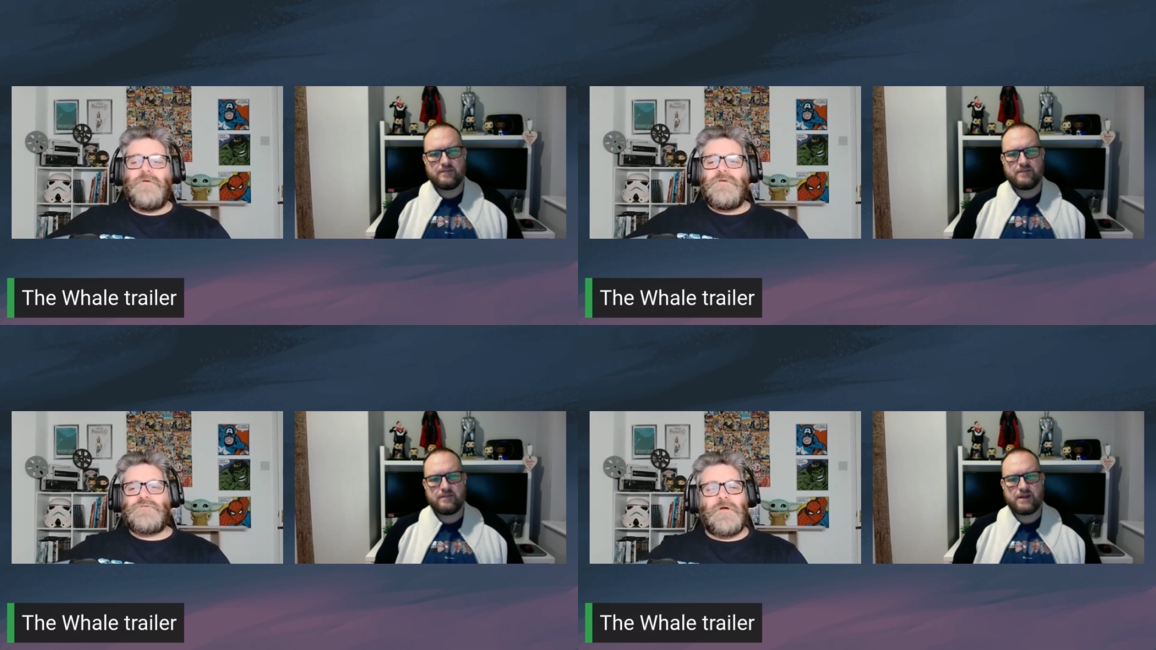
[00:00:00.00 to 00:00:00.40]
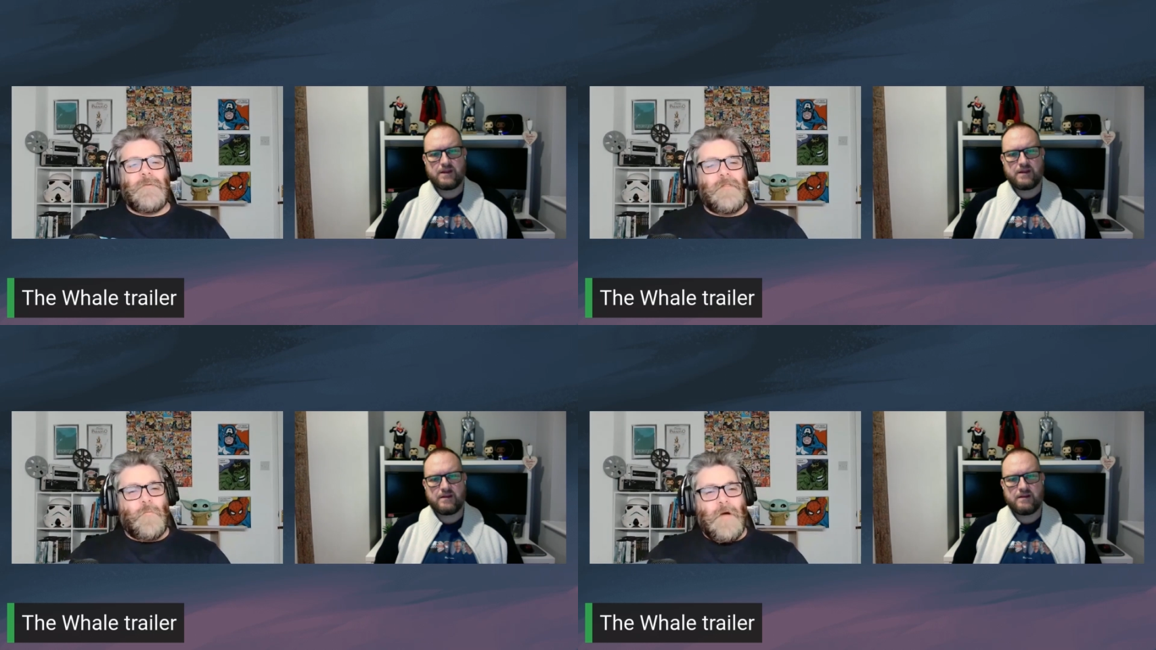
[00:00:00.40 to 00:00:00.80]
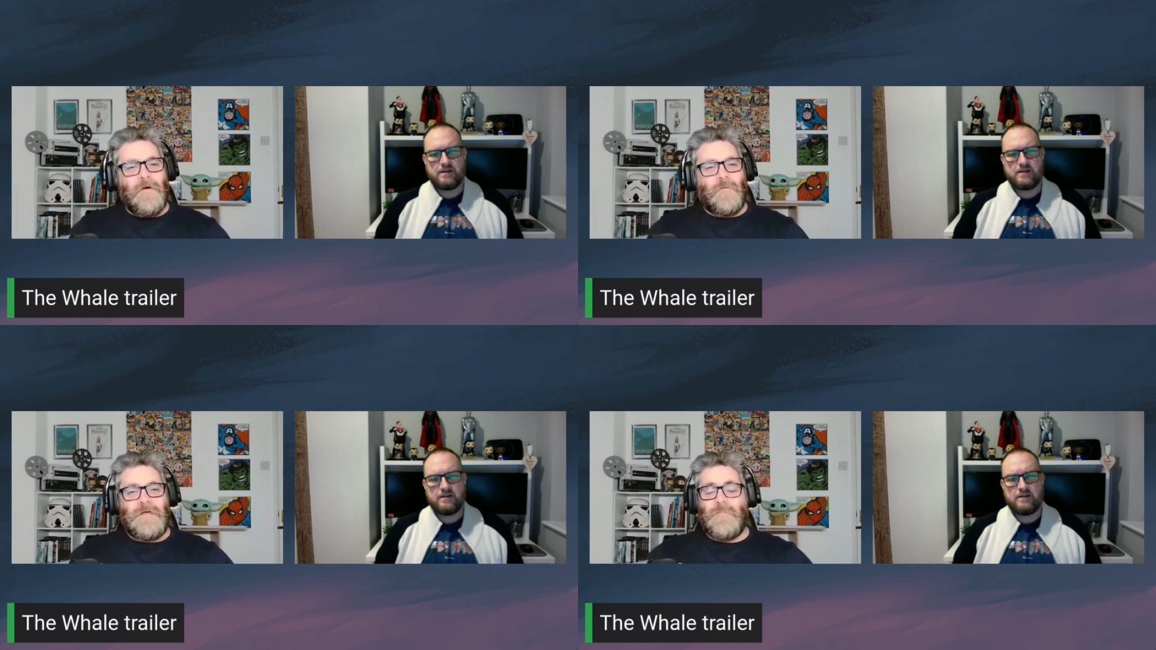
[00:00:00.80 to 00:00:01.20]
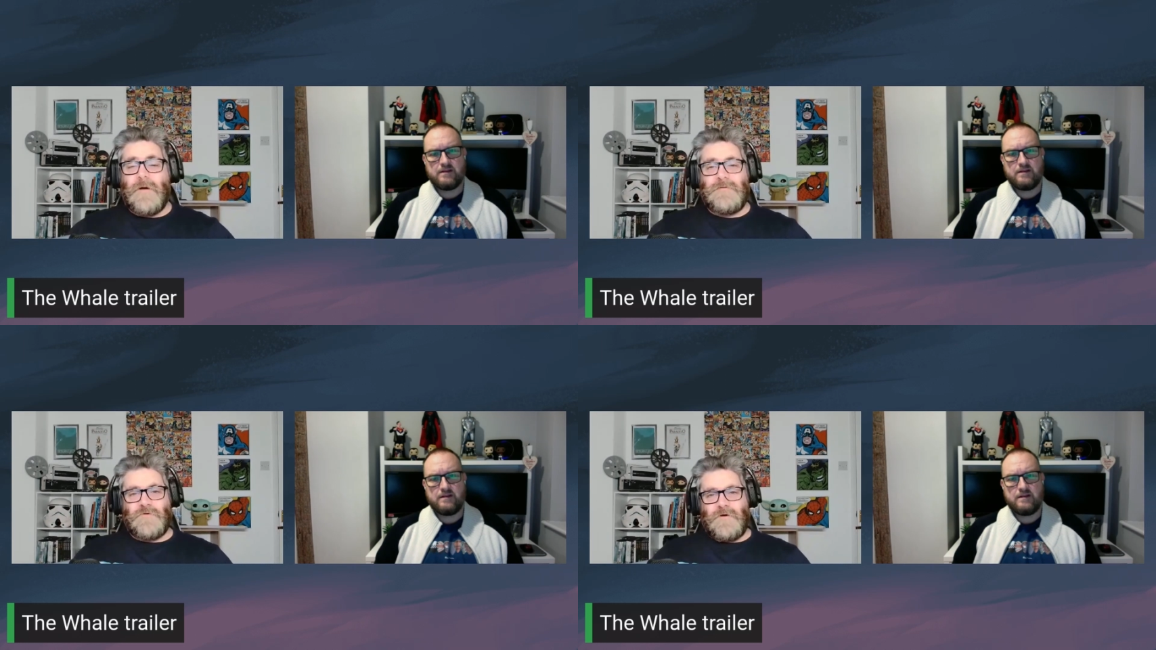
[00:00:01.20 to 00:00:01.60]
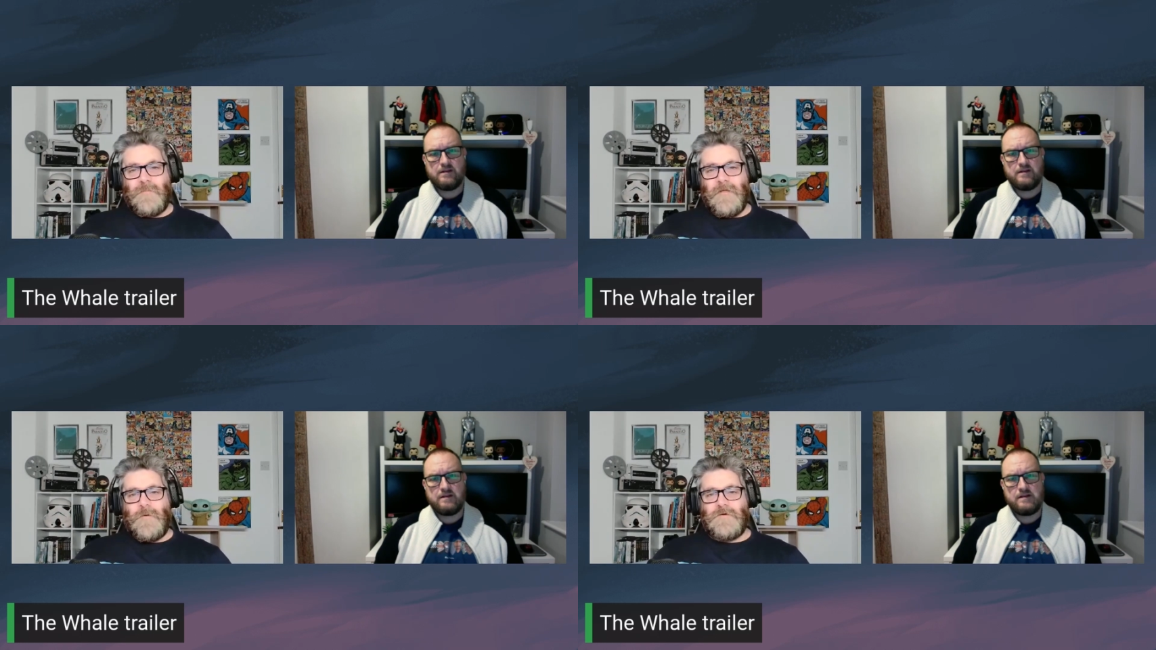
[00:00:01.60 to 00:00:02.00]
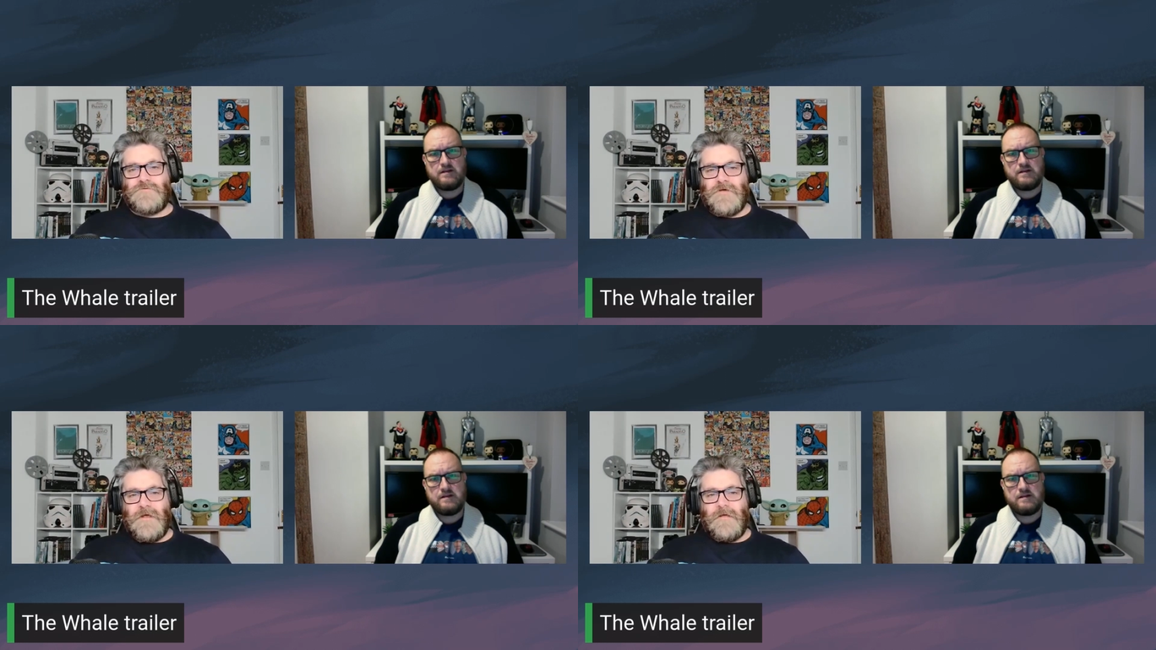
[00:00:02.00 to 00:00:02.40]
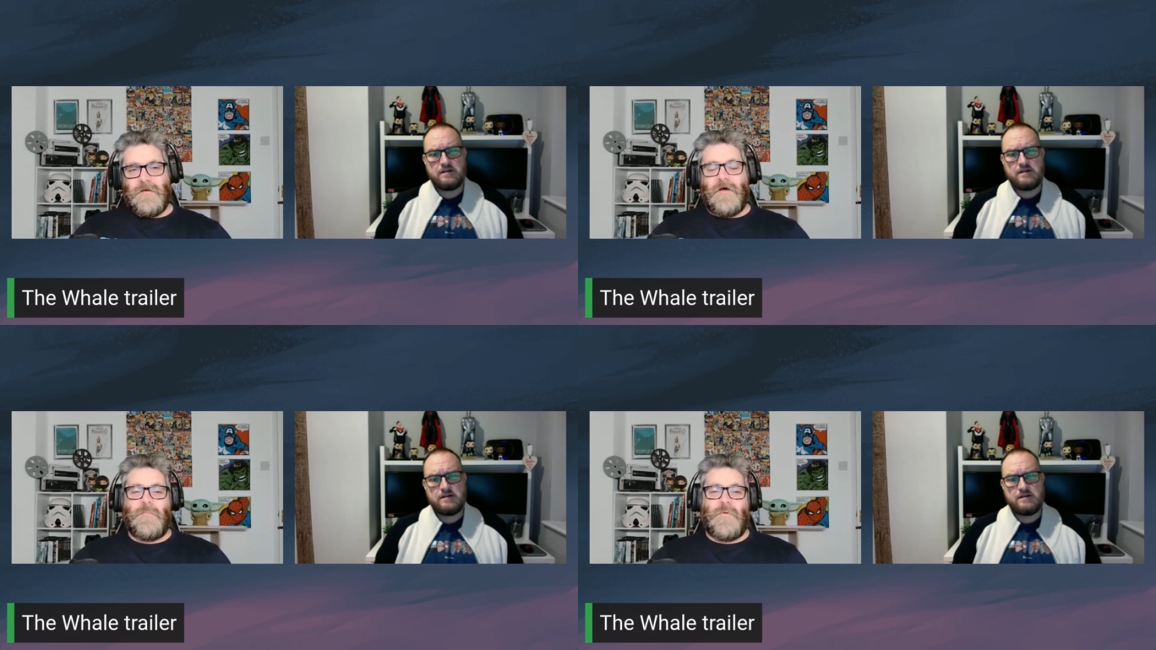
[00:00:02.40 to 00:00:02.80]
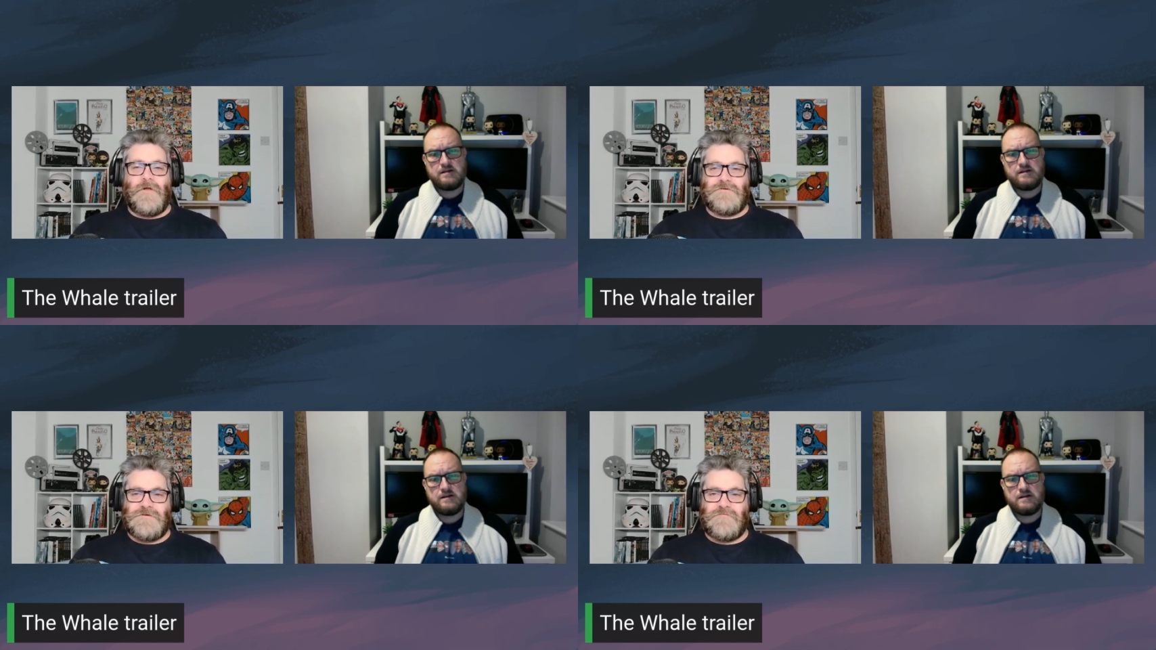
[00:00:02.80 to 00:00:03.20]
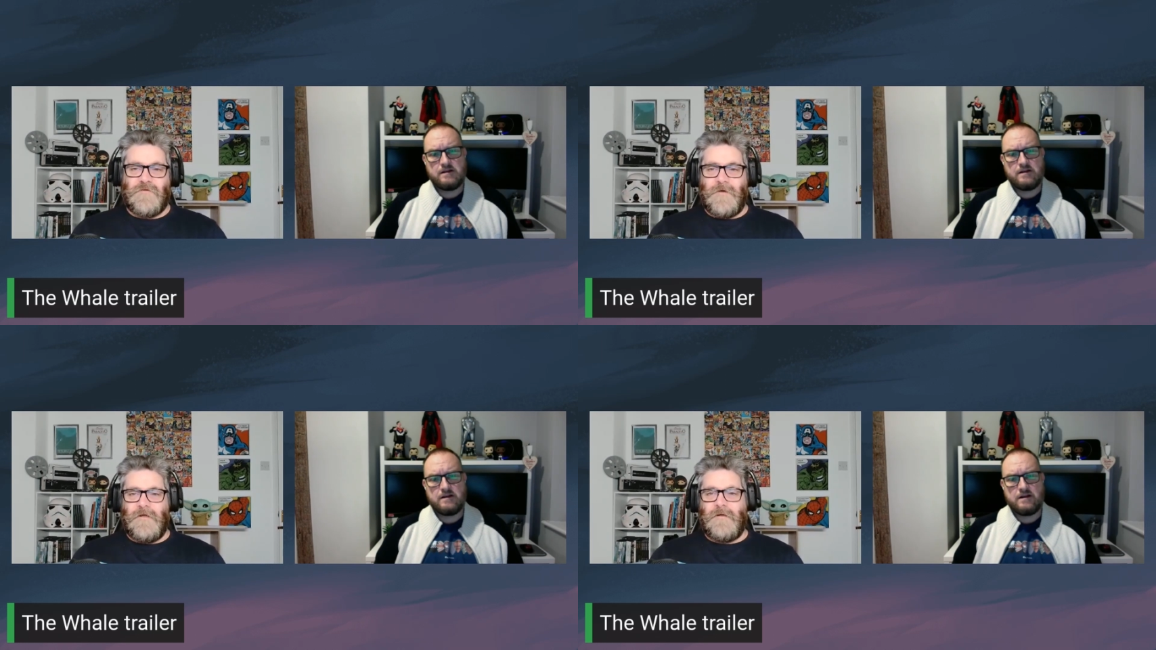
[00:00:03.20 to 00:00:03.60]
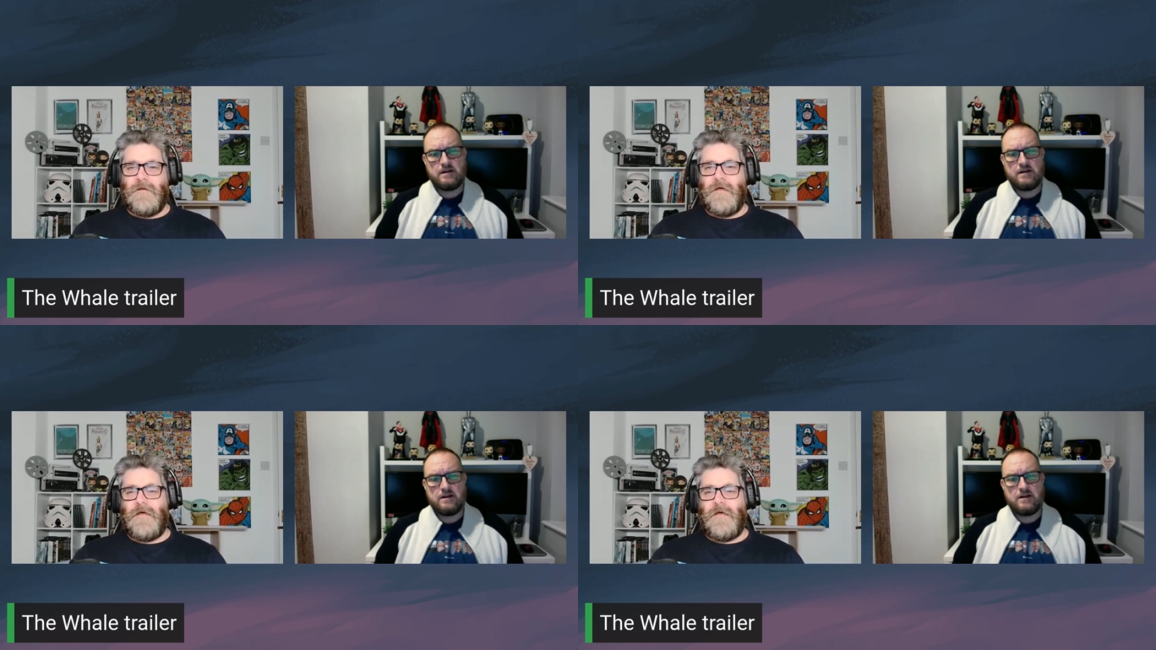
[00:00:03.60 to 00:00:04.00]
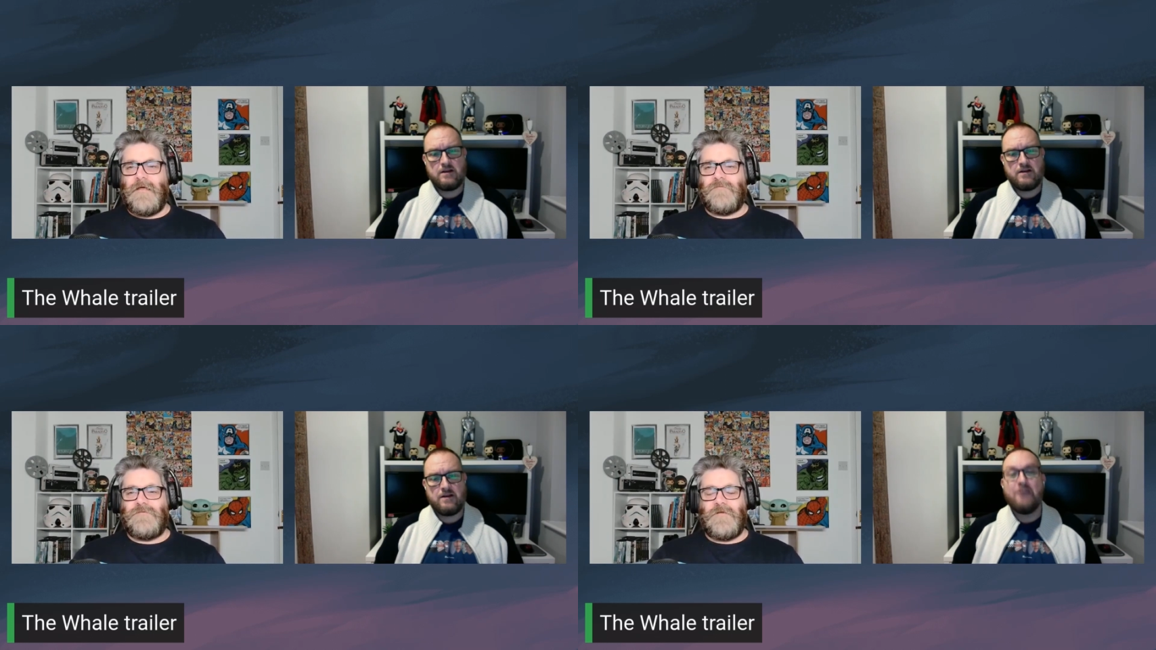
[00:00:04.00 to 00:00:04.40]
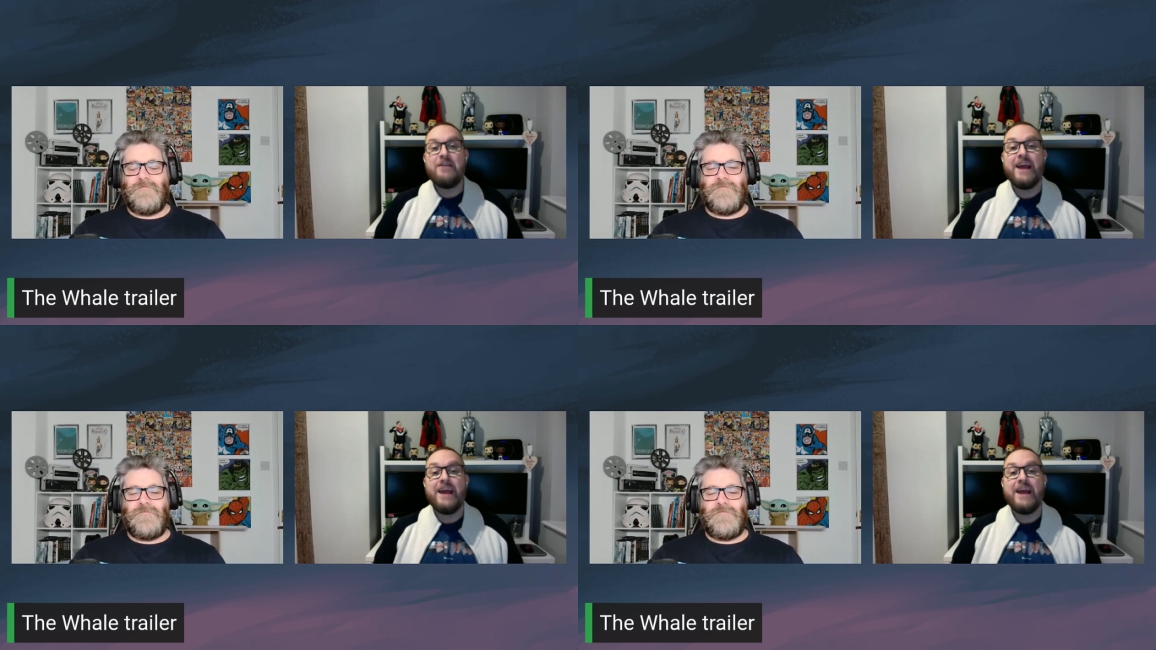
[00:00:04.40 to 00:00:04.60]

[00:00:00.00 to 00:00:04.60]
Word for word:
Speaker 1: Or are you talking about The Whale? You might be talking about The Whale trailer. I apologise, Robert. Because